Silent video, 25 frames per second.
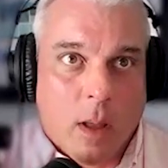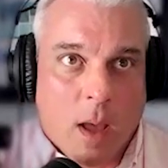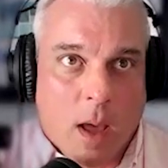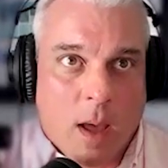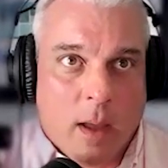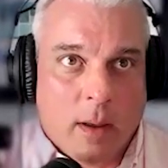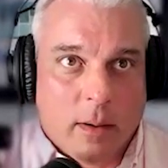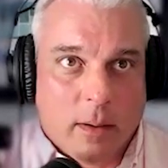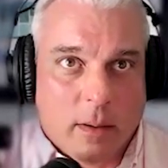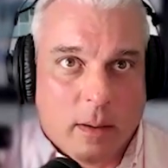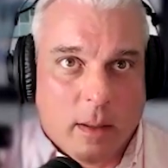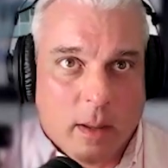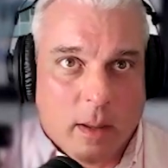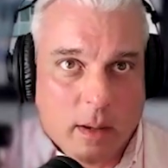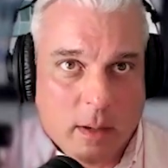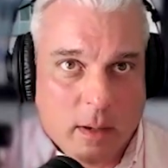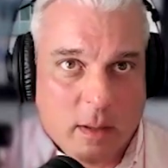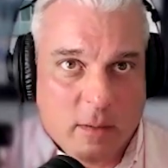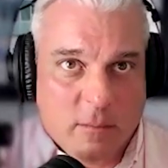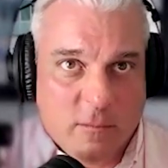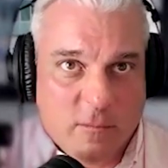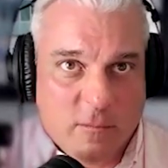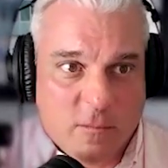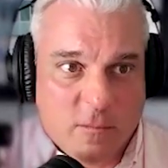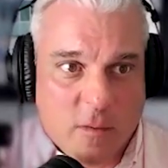not
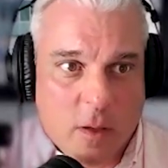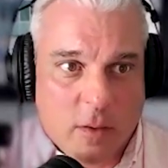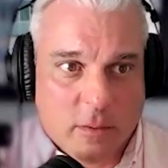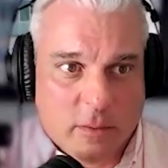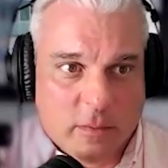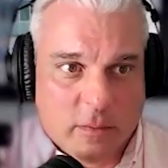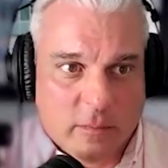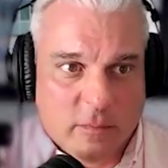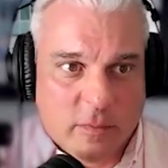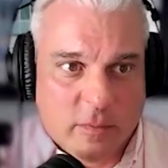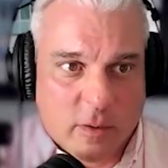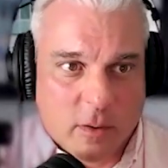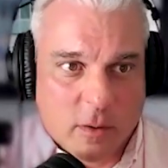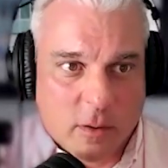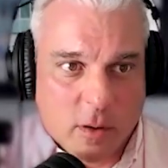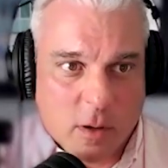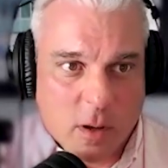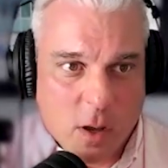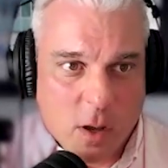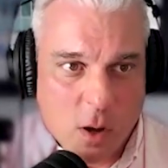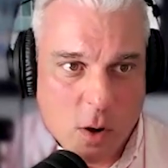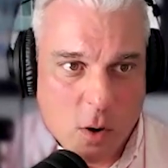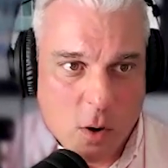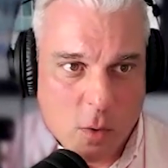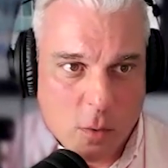any fault of their
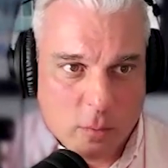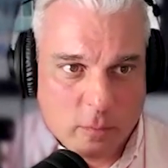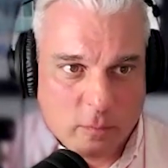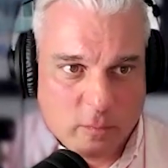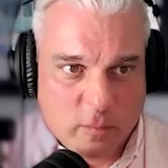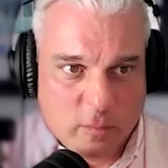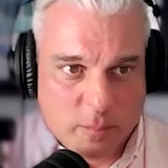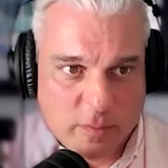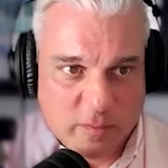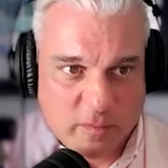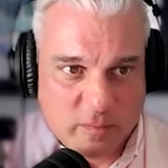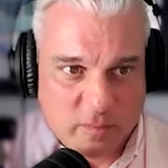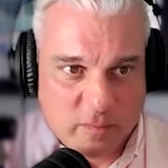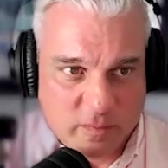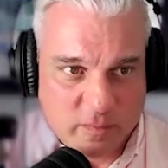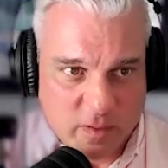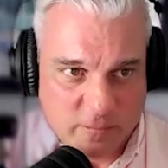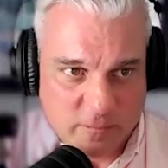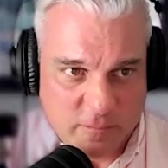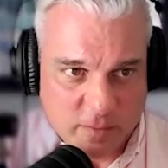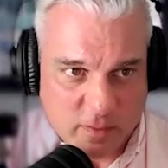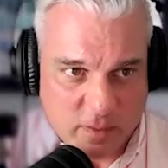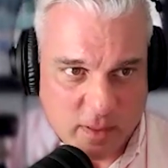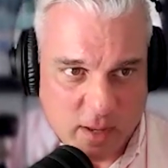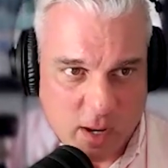own
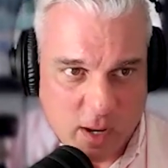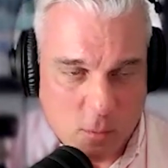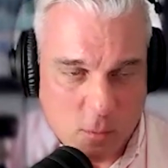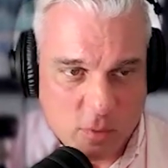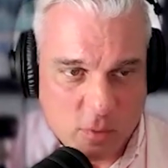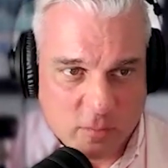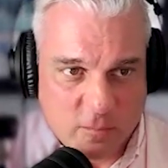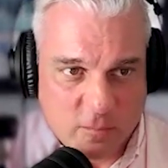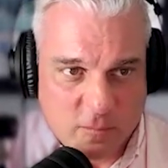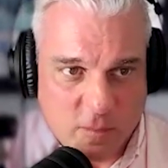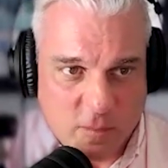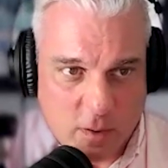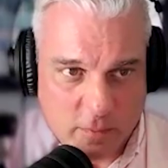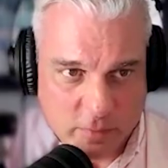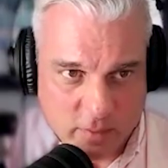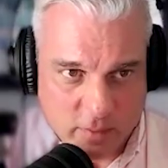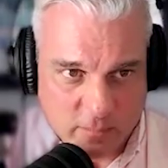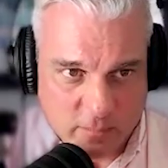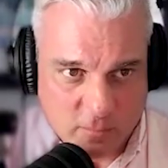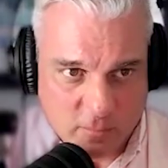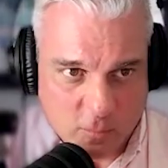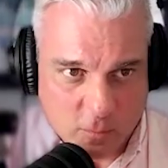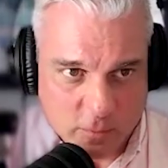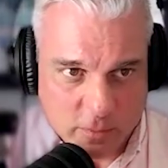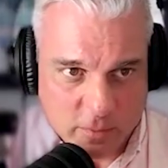specifically, I won't fault
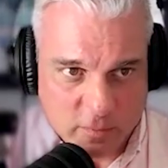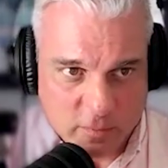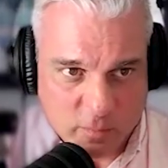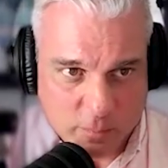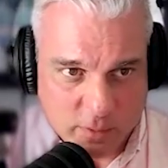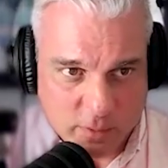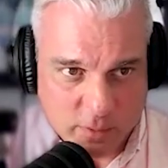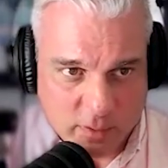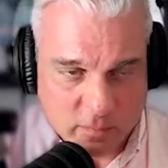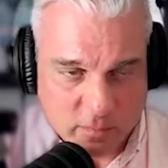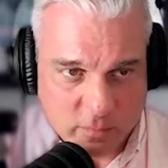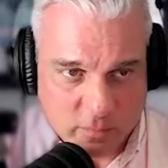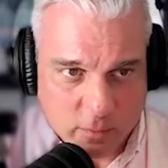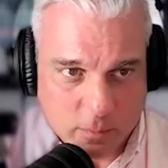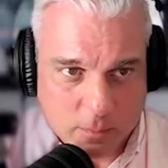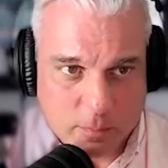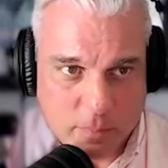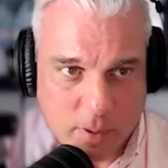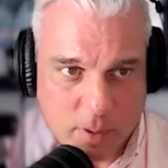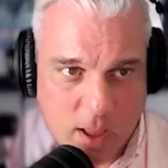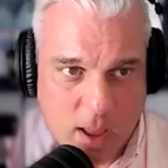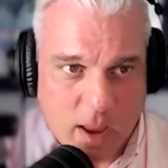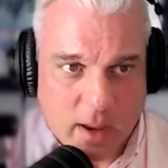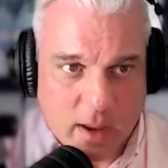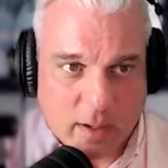them for this because they're
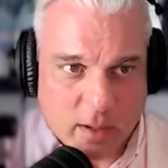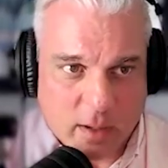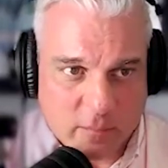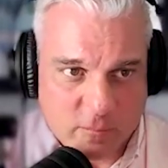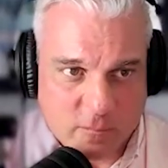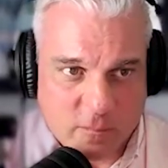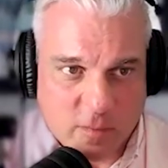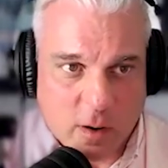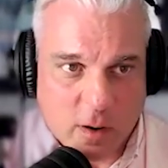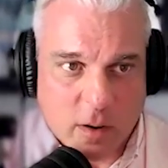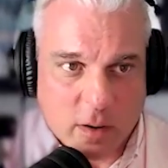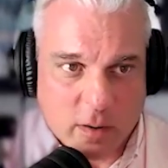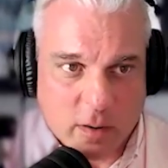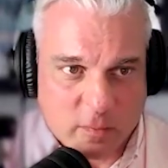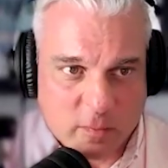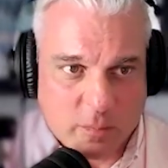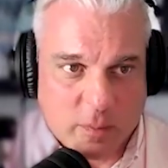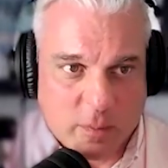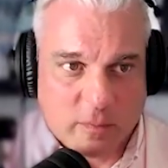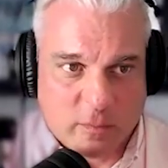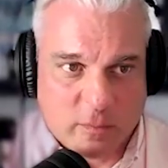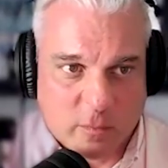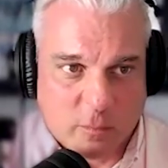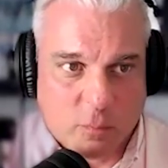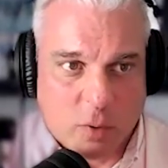buying a very
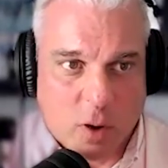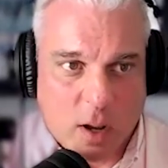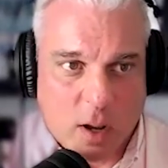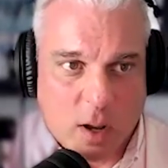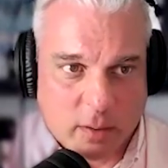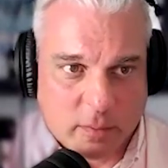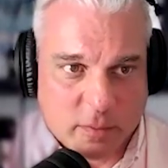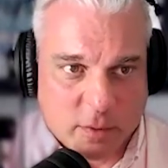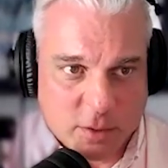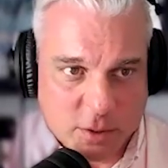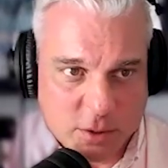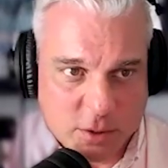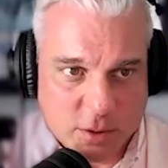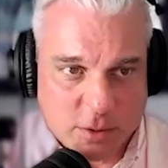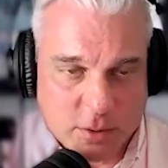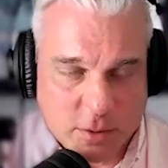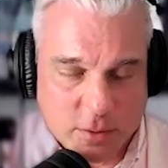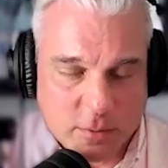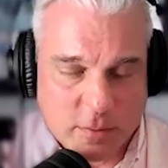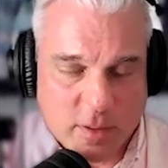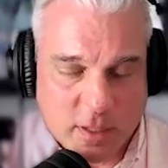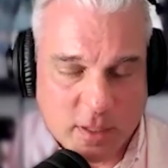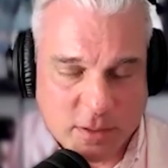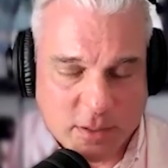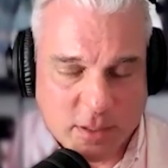expensive product that should
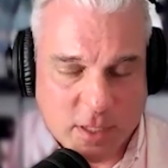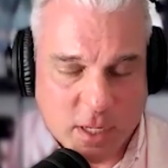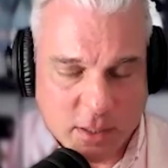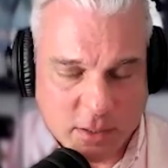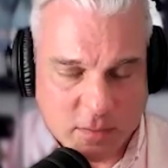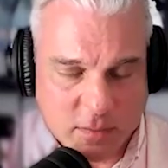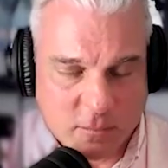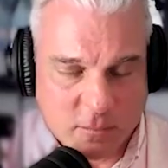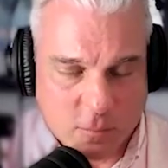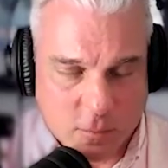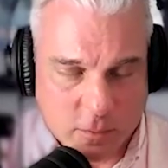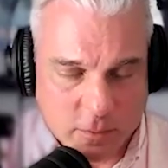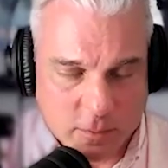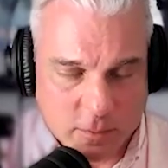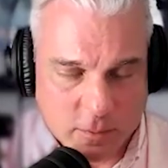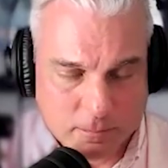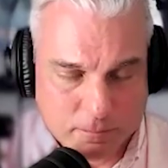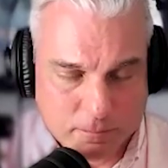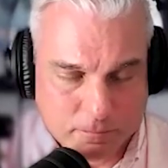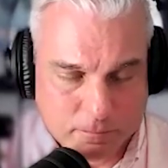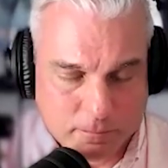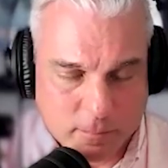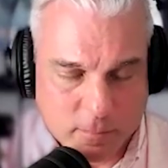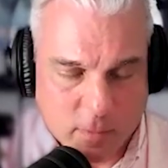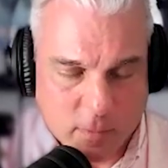do the education for
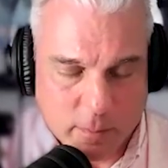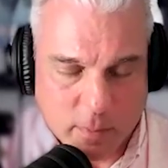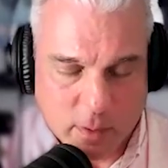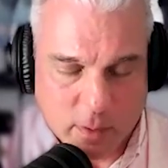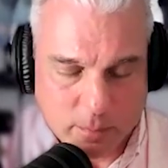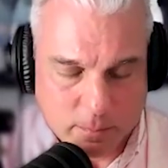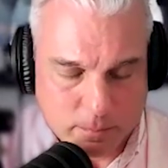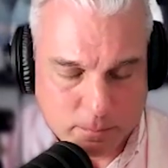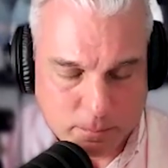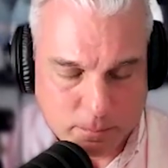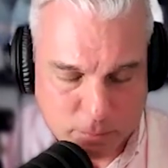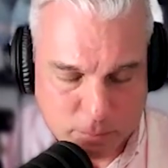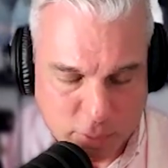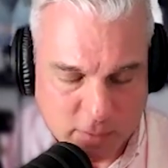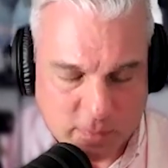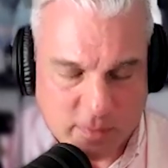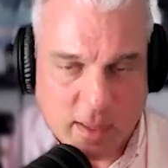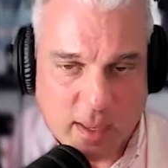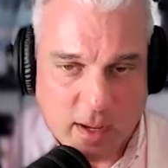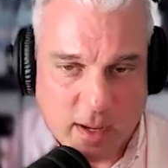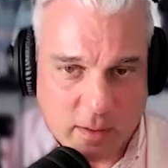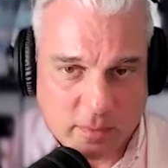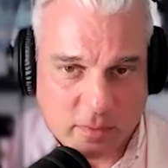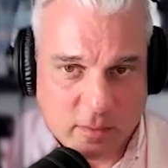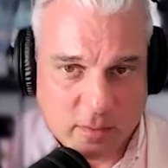them. Let me put
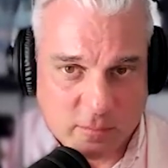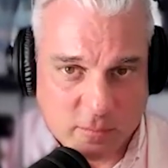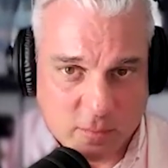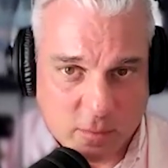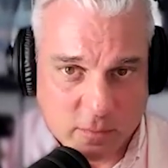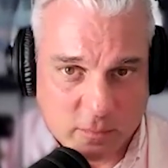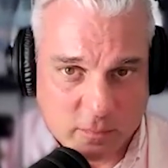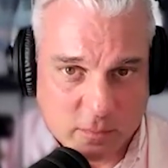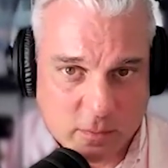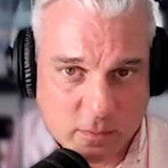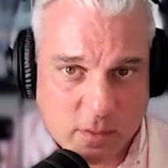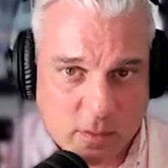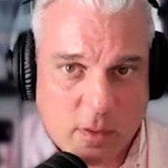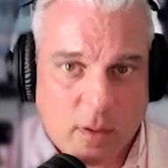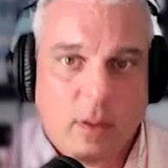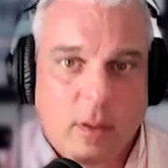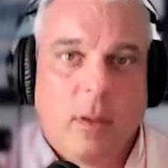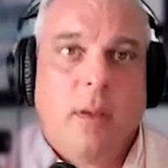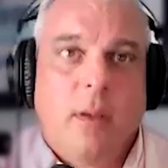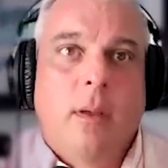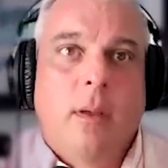that out there first.